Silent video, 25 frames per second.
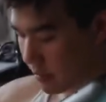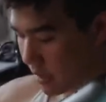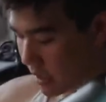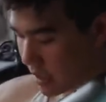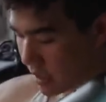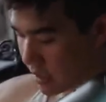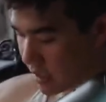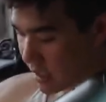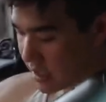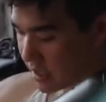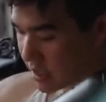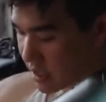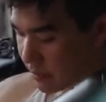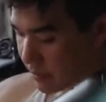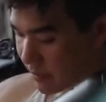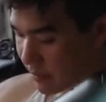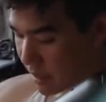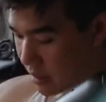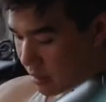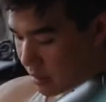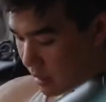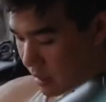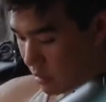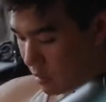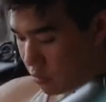and it needs to
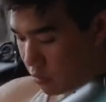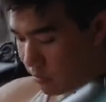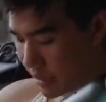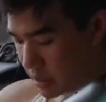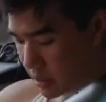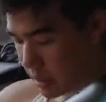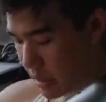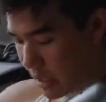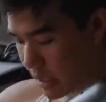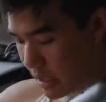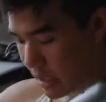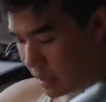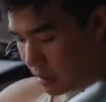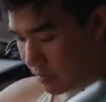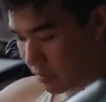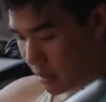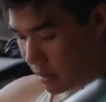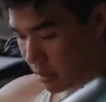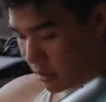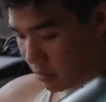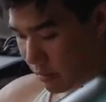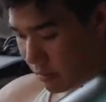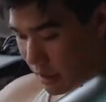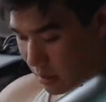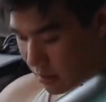be a little bit darker, by
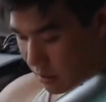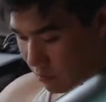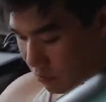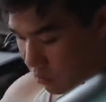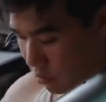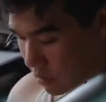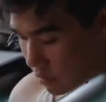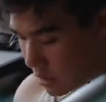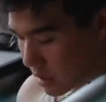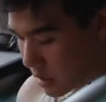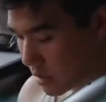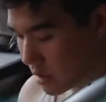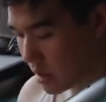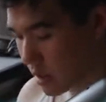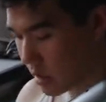the way, the water.